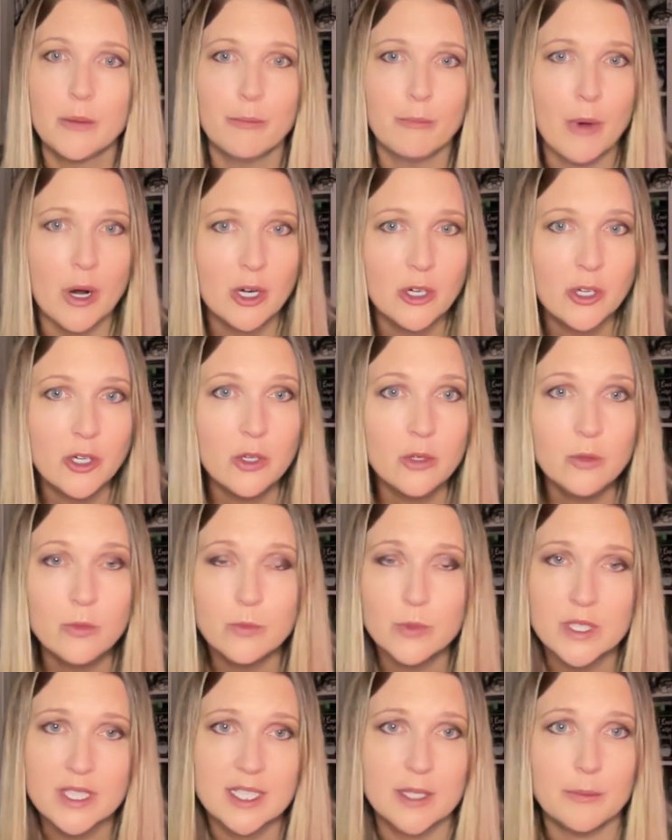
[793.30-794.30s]
Margot
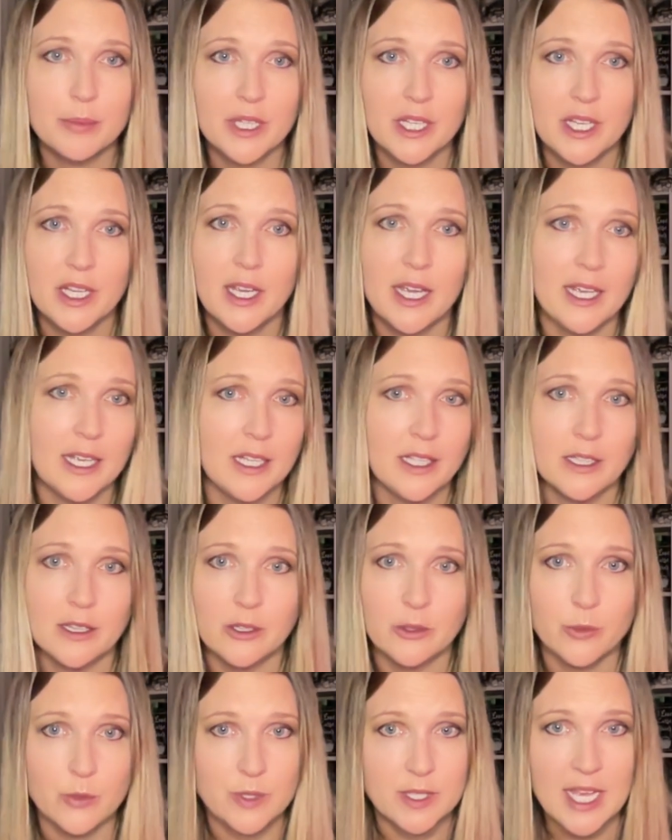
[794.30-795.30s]
was simply a
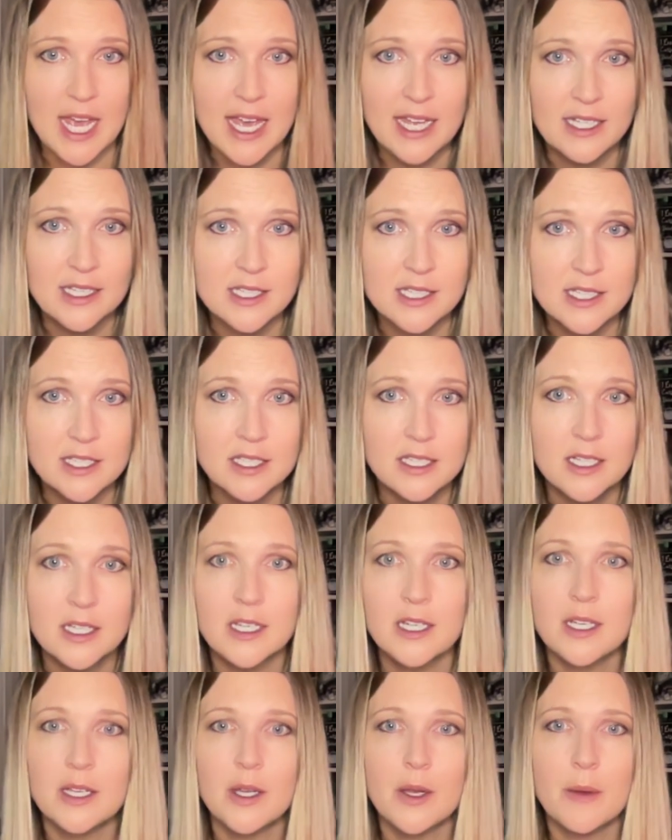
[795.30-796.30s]
loose end,
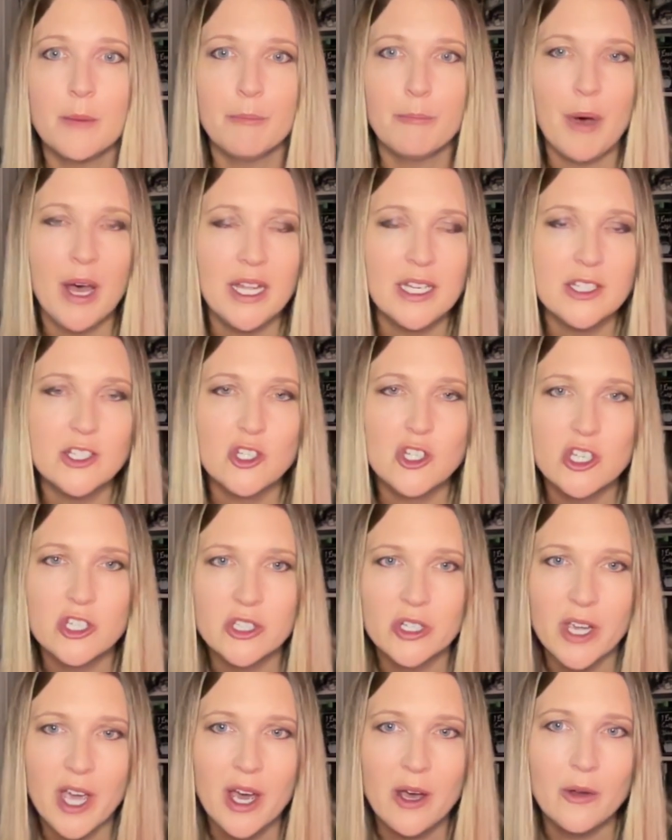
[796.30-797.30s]
but she
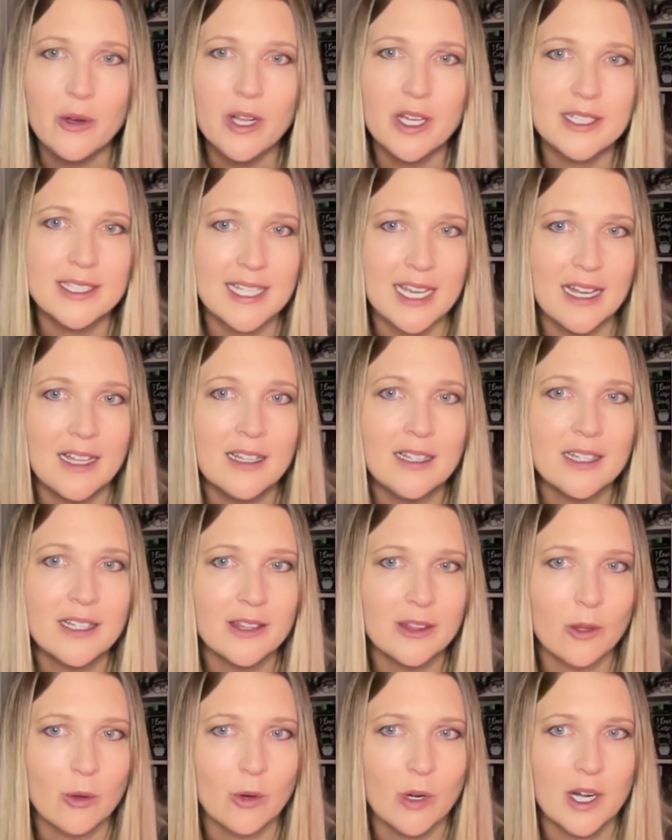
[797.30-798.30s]
took out Adele
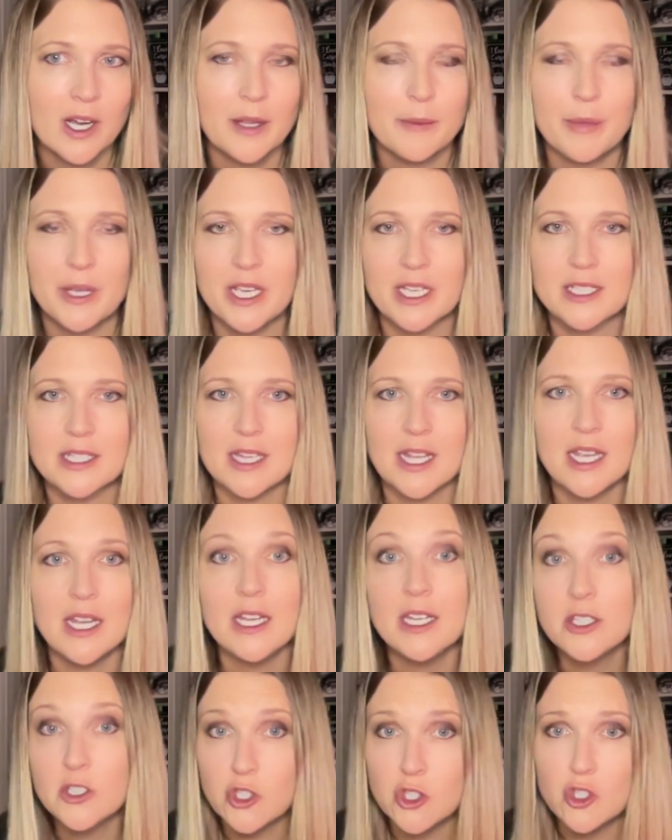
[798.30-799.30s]
and Laurie because
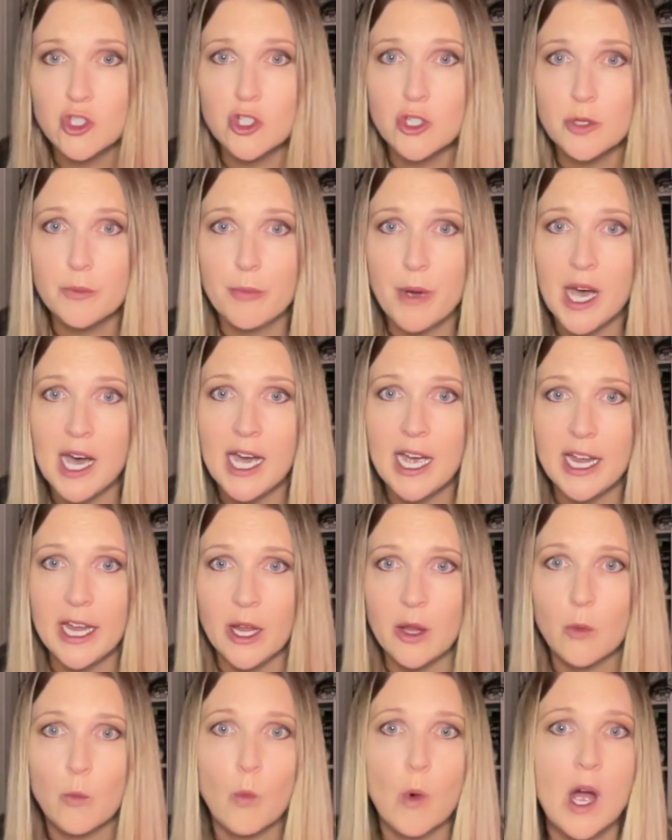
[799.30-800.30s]
they stood
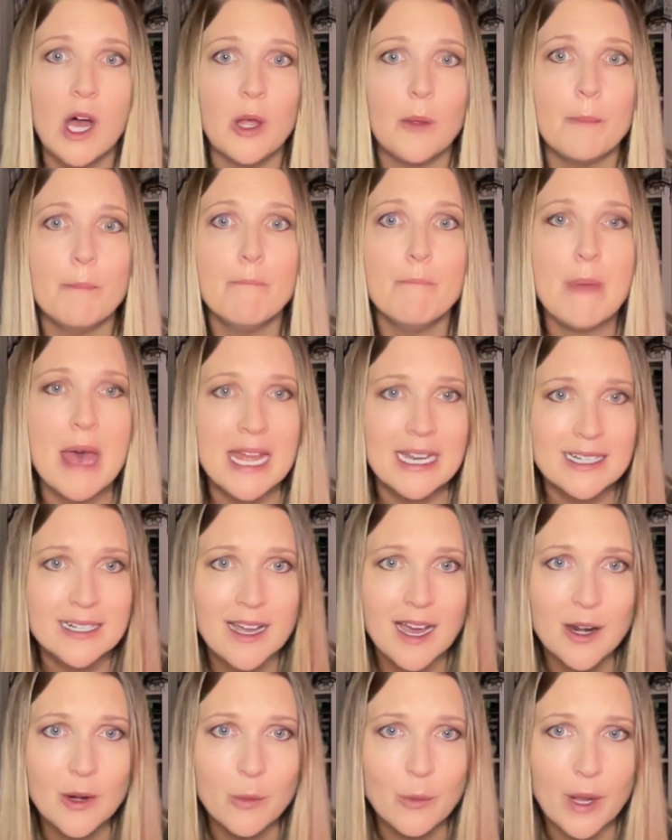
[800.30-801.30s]
by while men
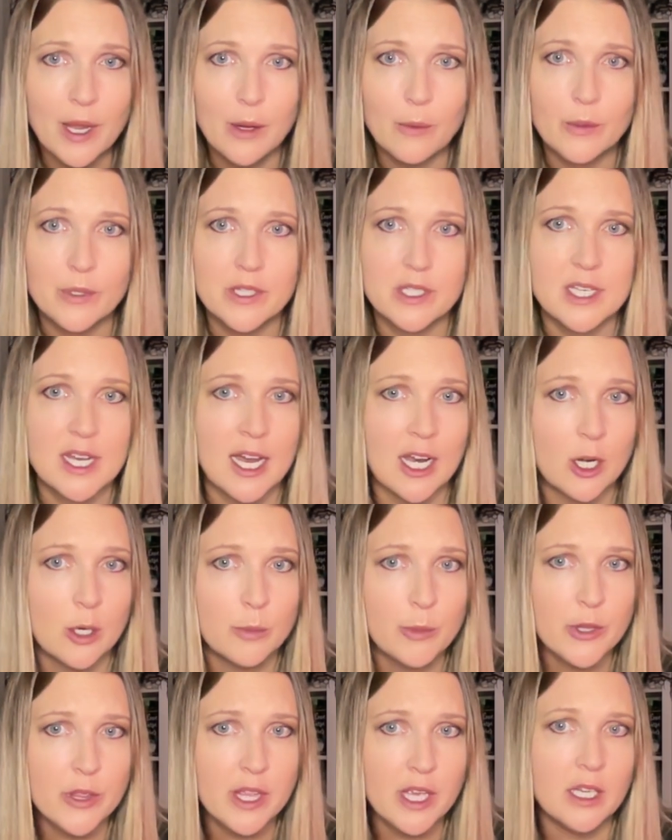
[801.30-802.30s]
got away with
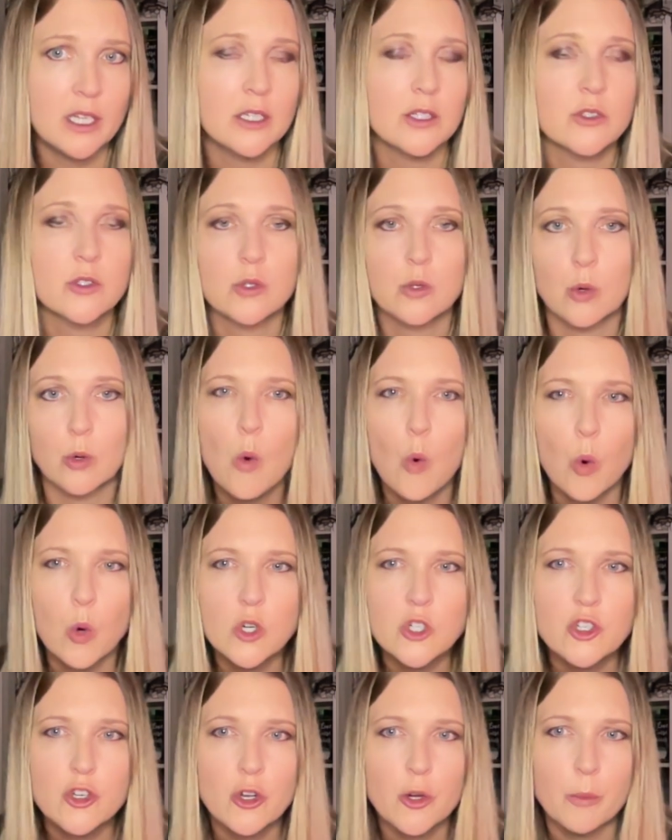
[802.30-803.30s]
terrible things
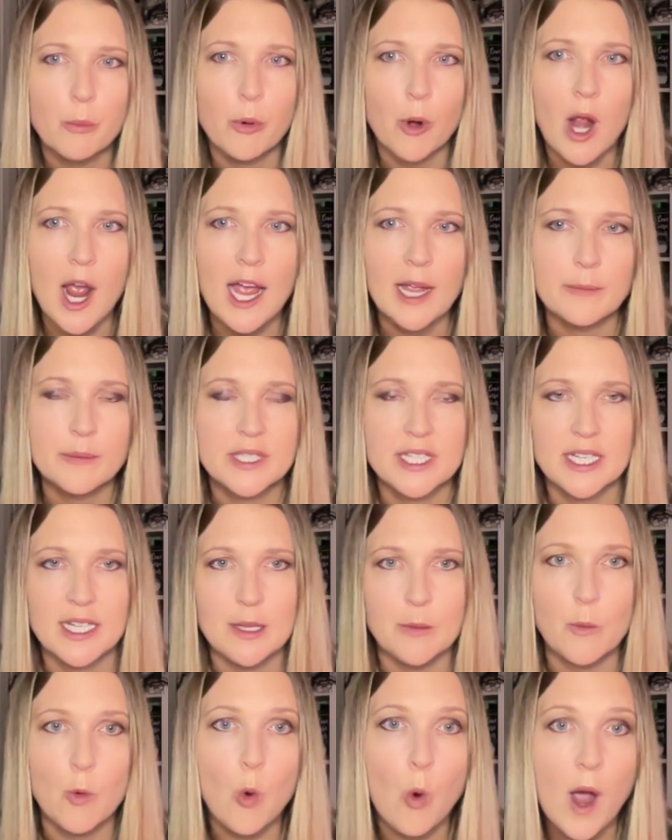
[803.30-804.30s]
or took bribes to
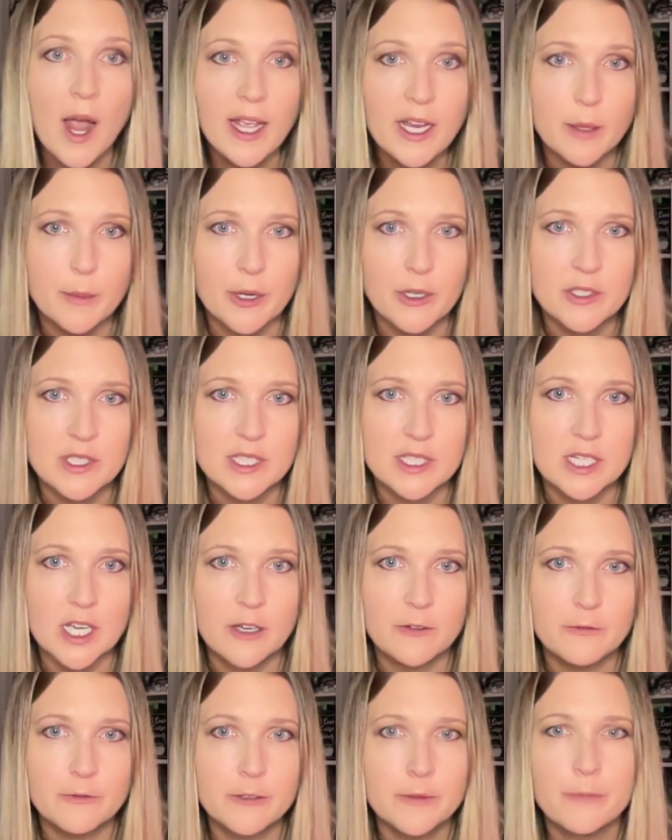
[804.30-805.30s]
keep quiet about
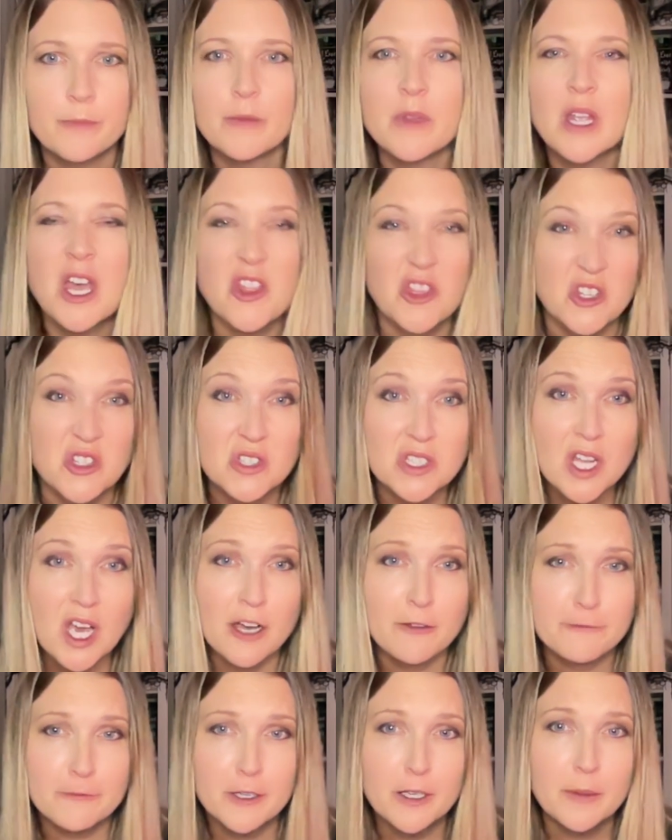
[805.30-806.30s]
stuff. The
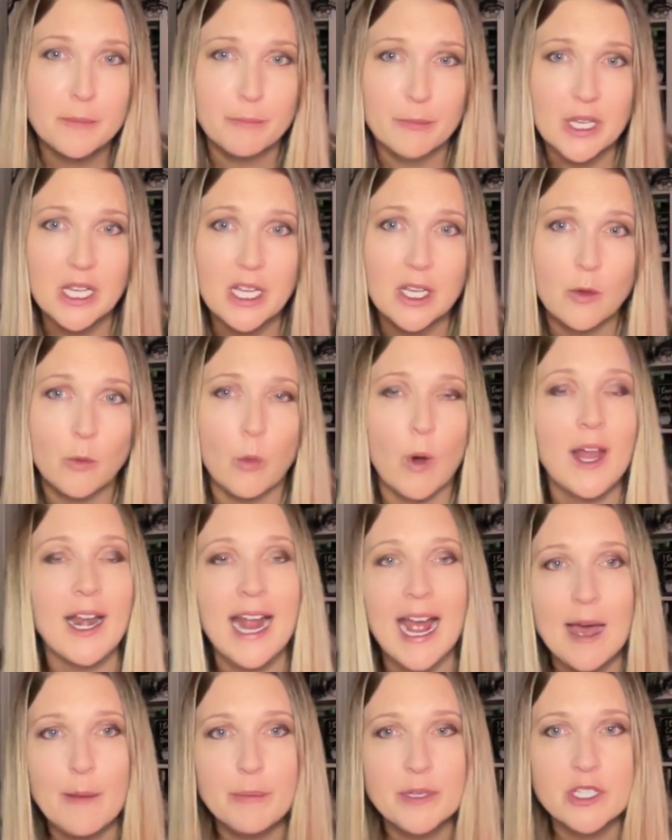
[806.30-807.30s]
stuff being what
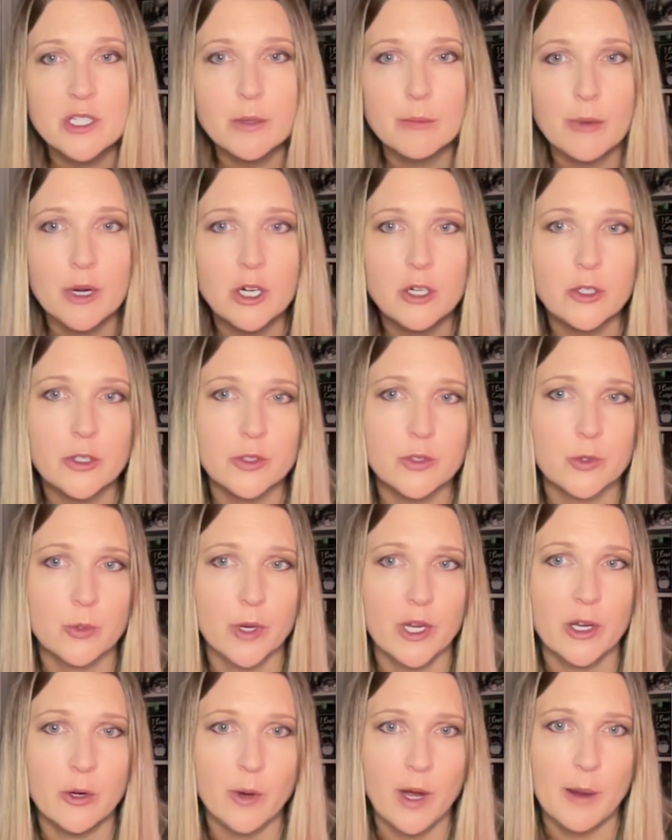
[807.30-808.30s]
happened to Margot's
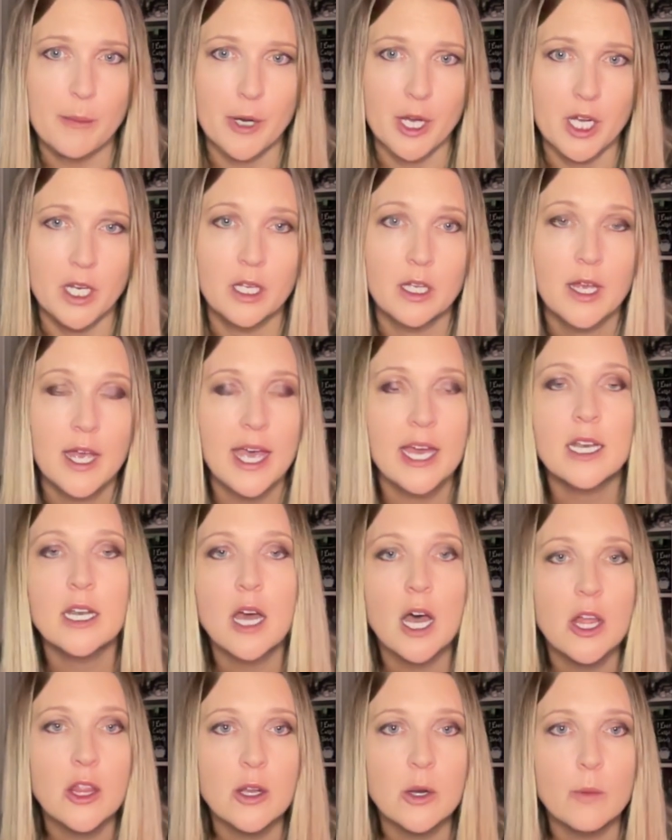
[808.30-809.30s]
great-grandma and
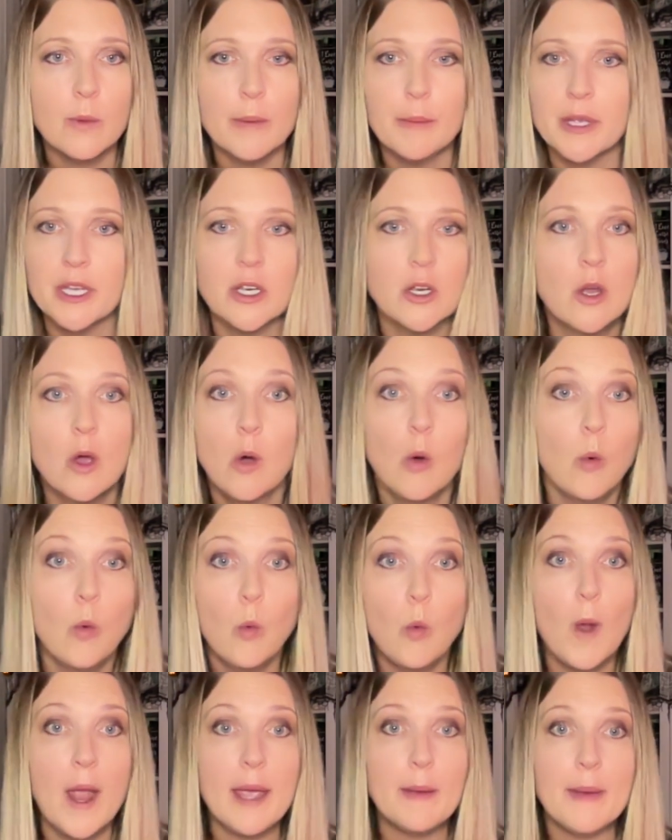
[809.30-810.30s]
other women
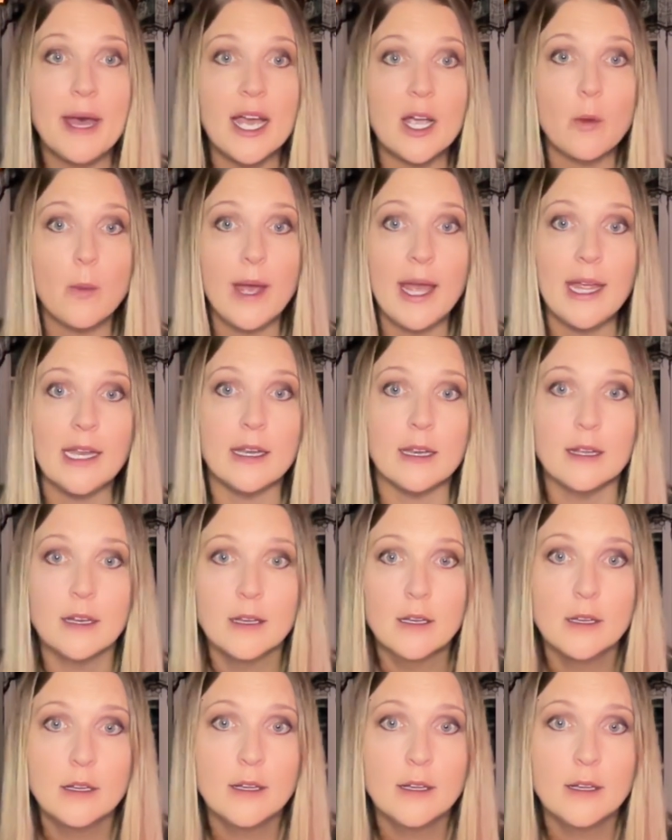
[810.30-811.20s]
way back when.